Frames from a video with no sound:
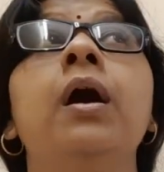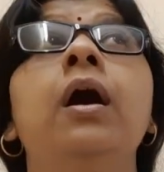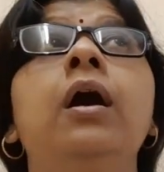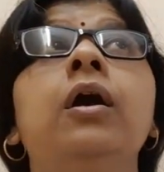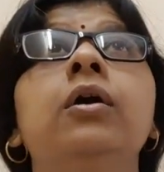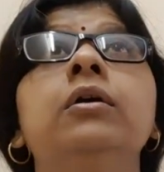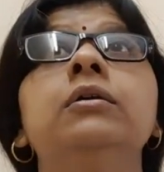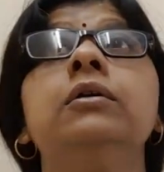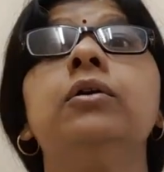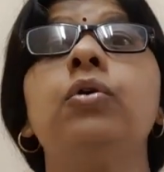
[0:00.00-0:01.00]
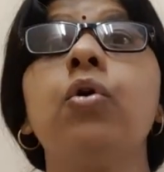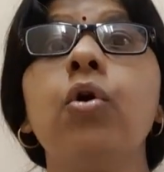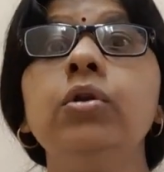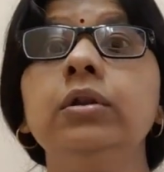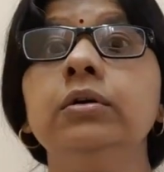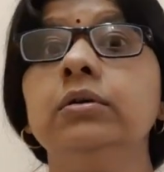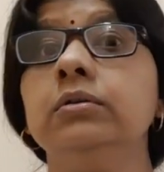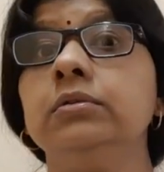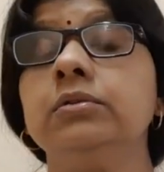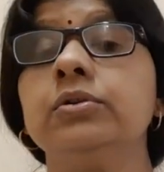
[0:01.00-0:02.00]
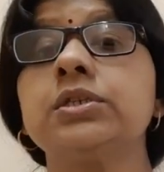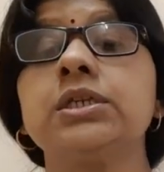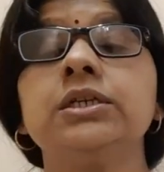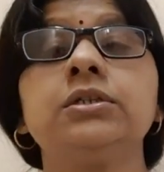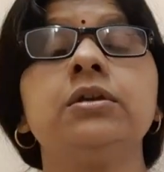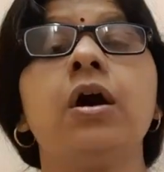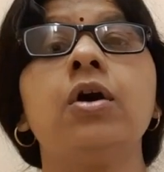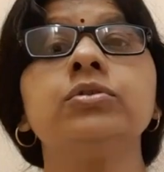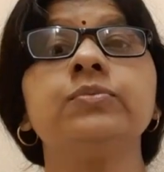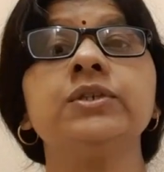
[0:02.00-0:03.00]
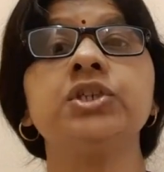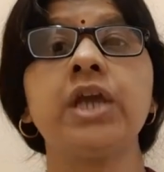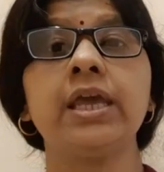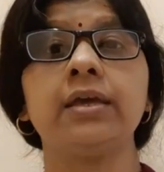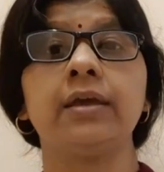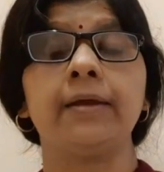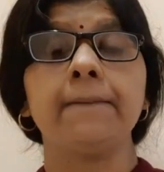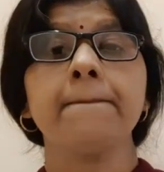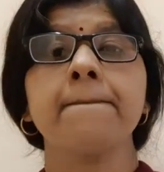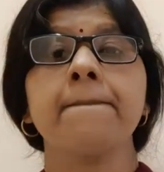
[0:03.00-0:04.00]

whole station house was shaking.